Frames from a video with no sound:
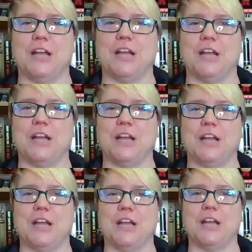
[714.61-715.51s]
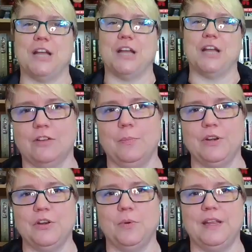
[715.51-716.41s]
look at a genre, but
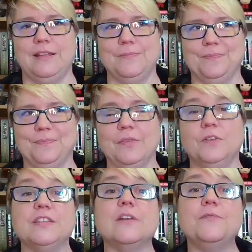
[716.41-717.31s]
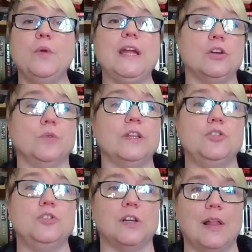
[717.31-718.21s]
nobody, the stuff that we couldn't
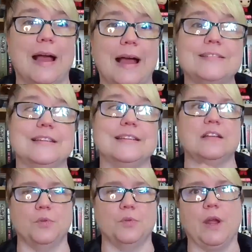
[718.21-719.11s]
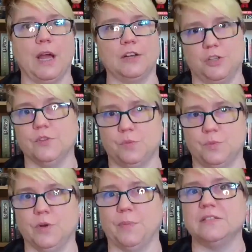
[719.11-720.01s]
really do in class is the stuff that we got to do in this
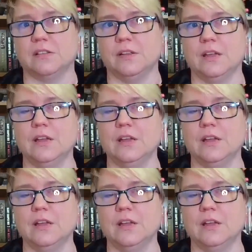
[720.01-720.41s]
book, basically.